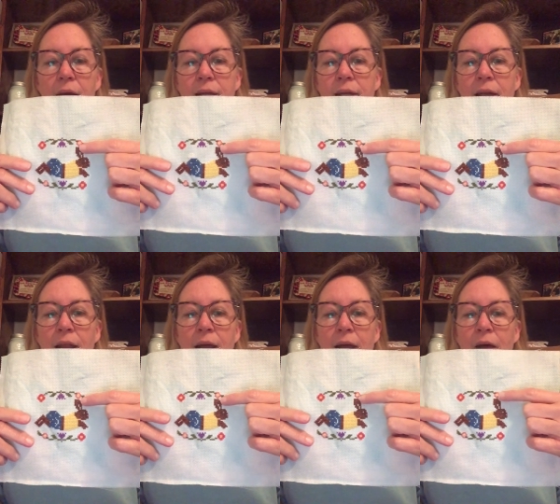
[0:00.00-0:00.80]
didn't
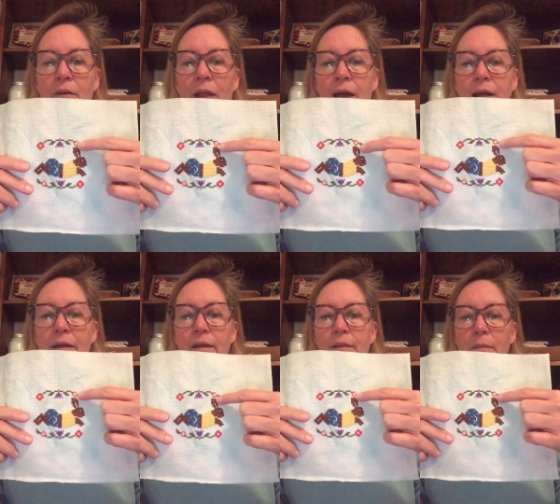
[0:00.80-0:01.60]
like how
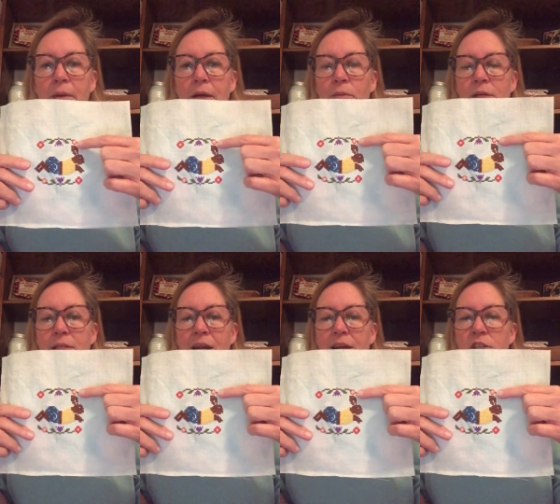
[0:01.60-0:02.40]
light the pink was
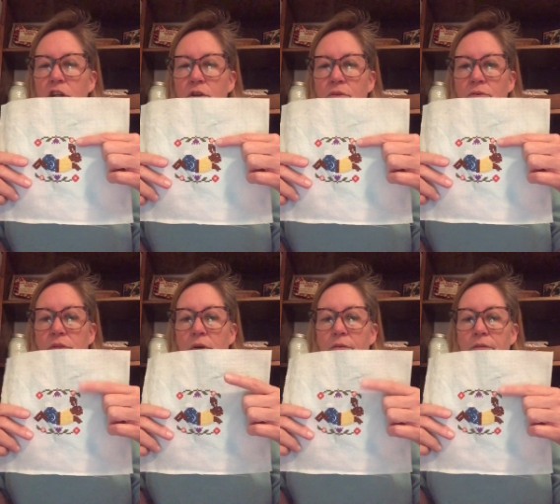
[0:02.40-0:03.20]
that I
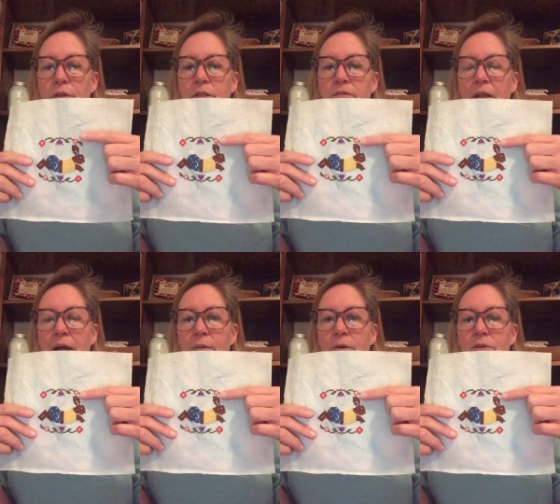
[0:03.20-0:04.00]
chose for this
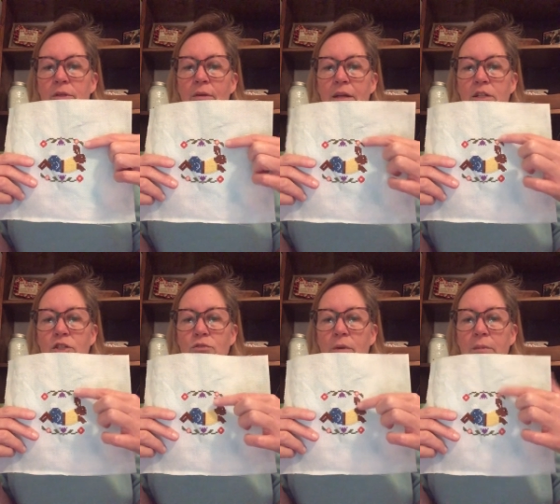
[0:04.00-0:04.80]
flower, so I
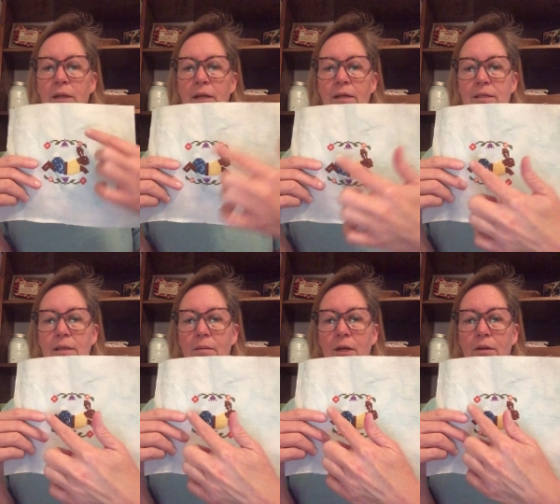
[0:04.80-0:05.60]
just trimmed it in the
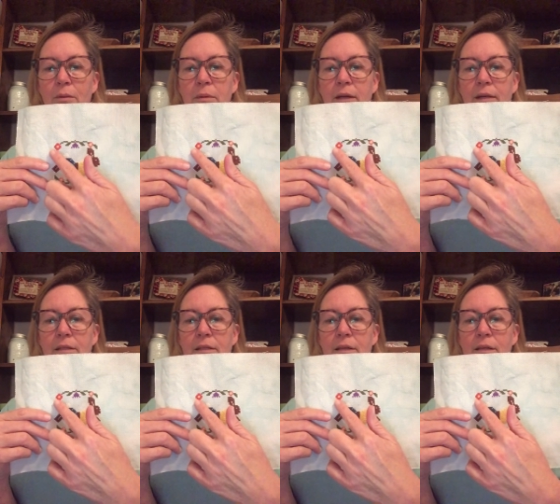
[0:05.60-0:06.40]
same color pink
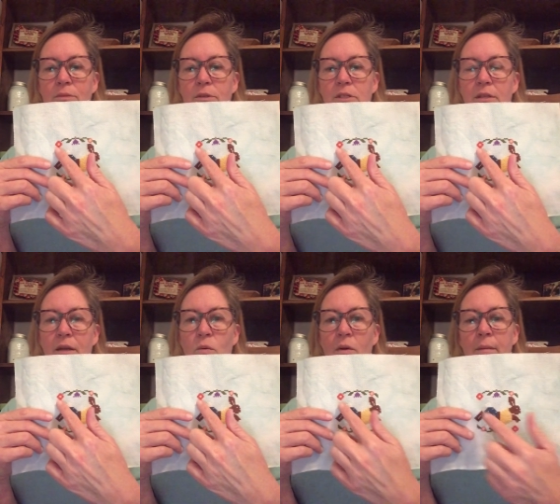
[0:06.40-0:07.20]
as this, which is
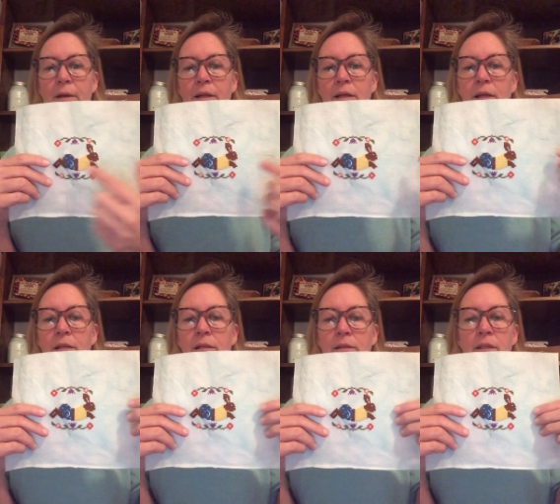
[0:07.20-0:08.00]
like a watermelon
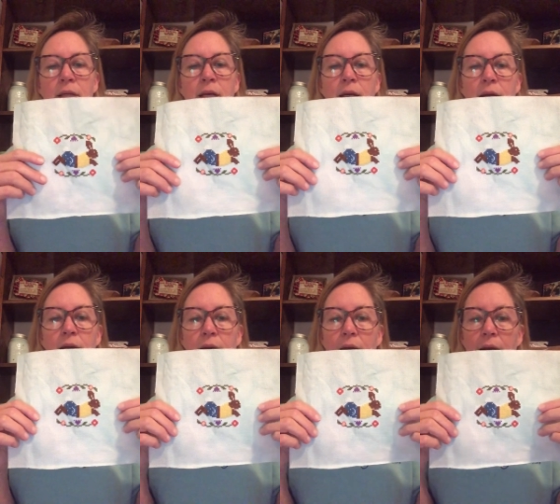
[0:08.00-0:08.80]
color.
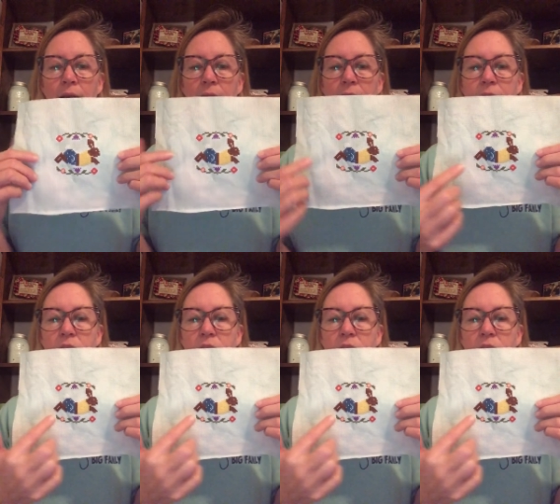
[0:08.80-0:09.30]
And then I